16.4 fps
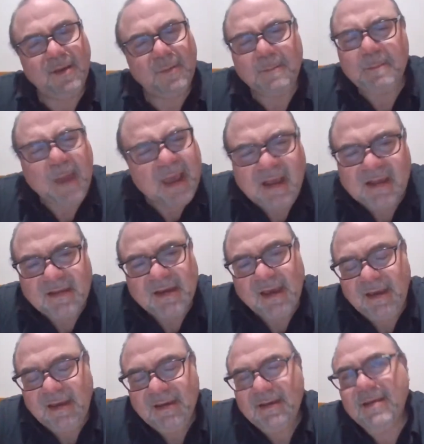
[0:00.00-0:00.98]

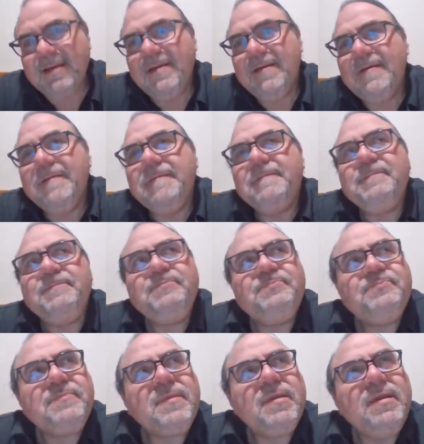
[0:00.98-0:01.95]
Amazing.
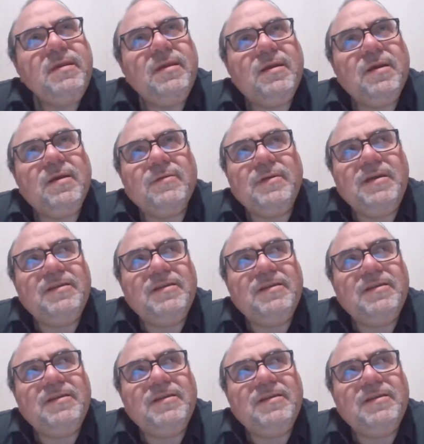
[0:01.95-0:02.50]
You know,